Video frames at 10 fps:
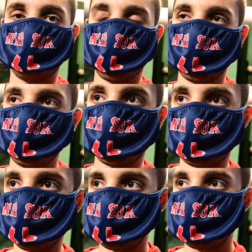ready, and
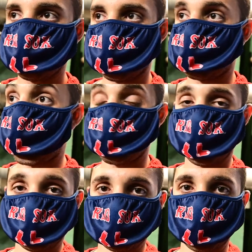I'm not
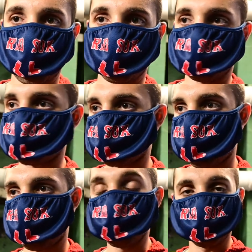making a sound. I'm just
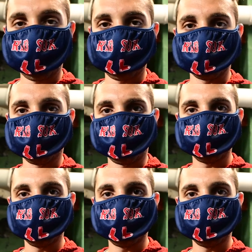kind of a fly on the wall.